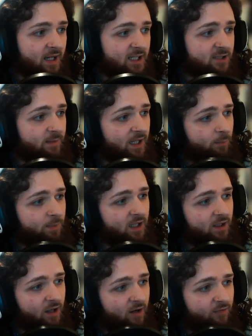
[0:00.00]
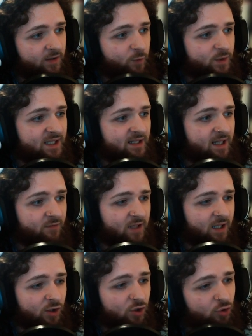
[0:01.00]
This may not be enough, and if we see Death
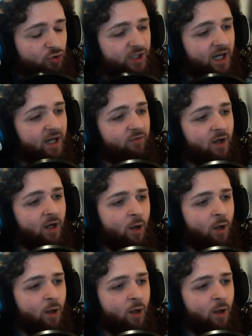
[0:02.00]
take a huge dive,